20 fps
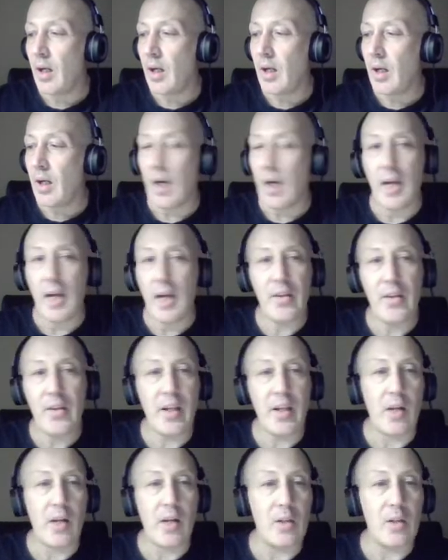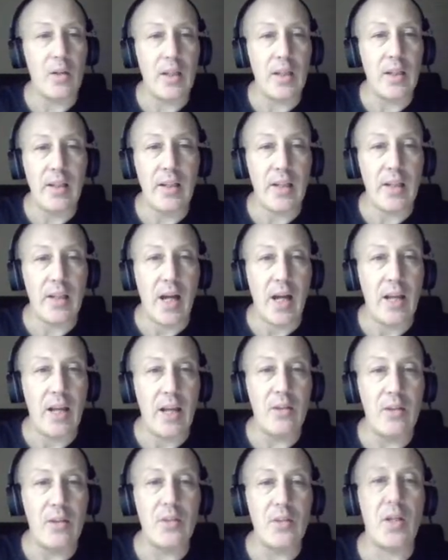I think I would lean the
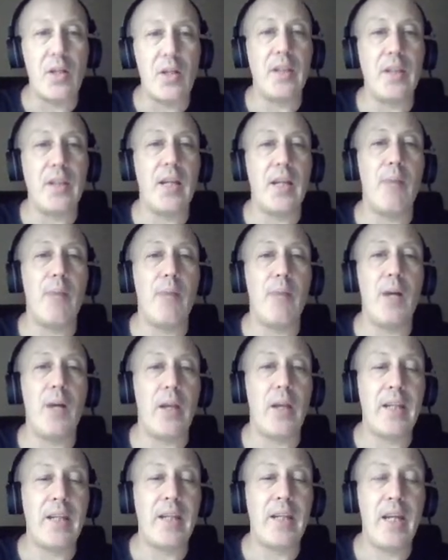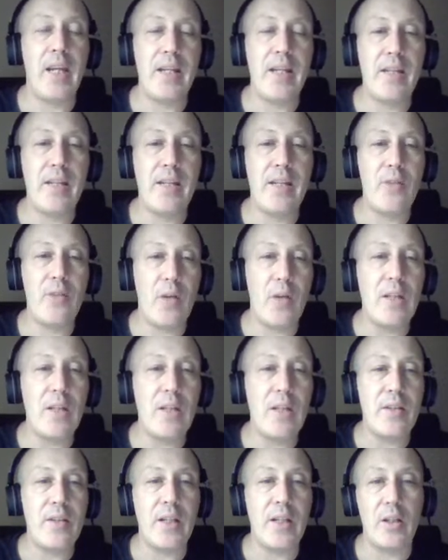Islanders on the ML. I can't give you
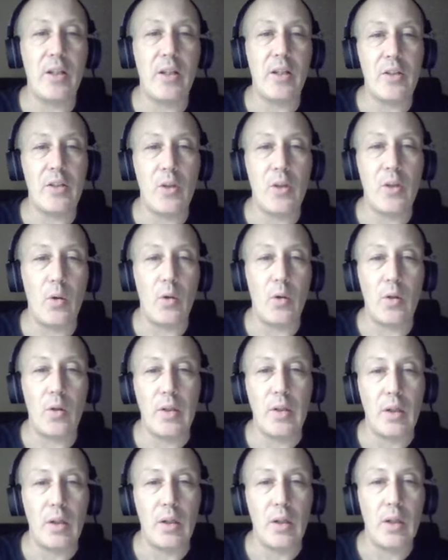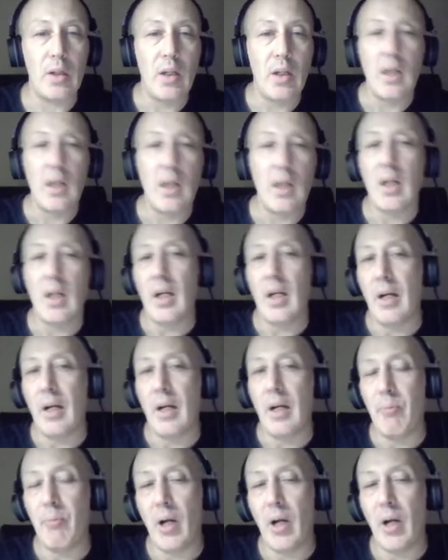anything on the total here,
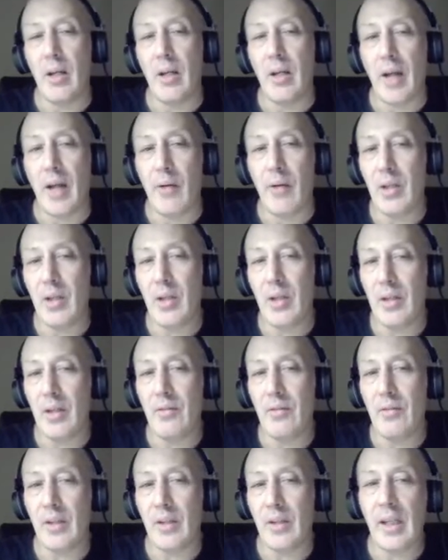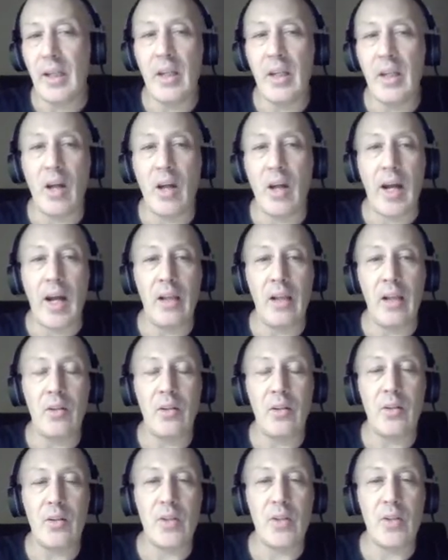but I would lean
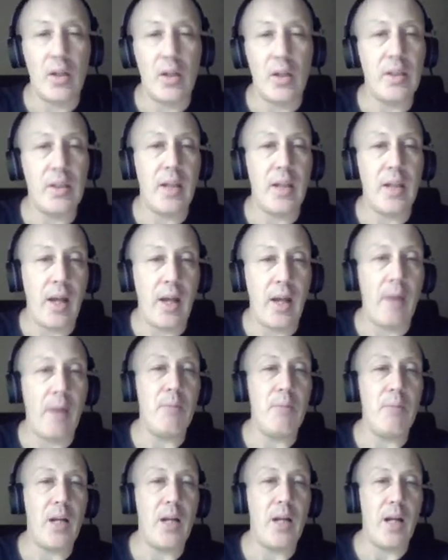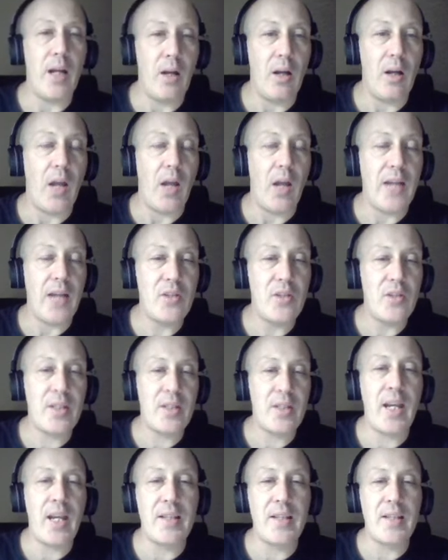Islanders on the ML. I just
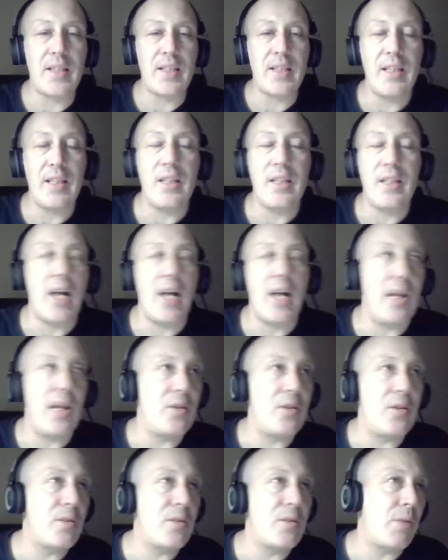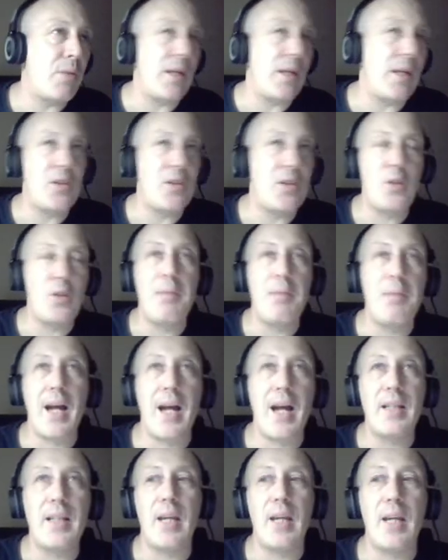can't see the Islanders playing two
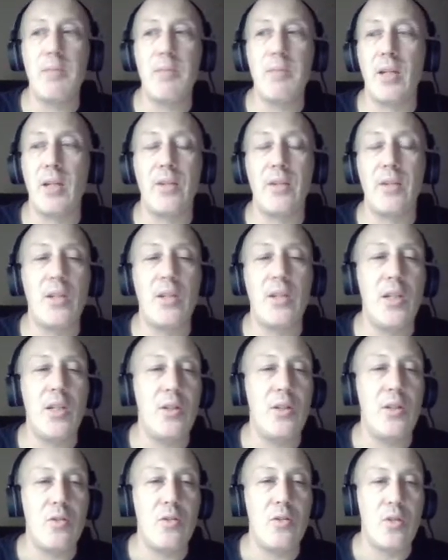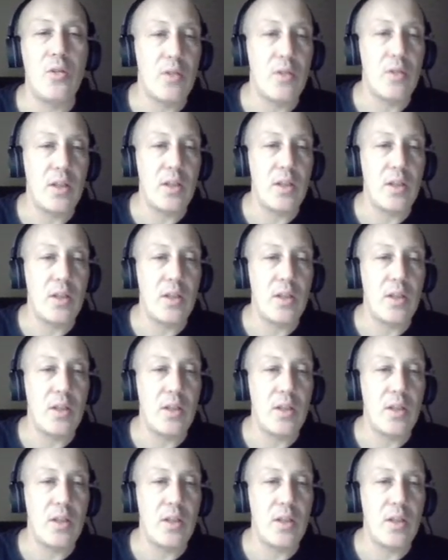bad games like they did in New Jersey.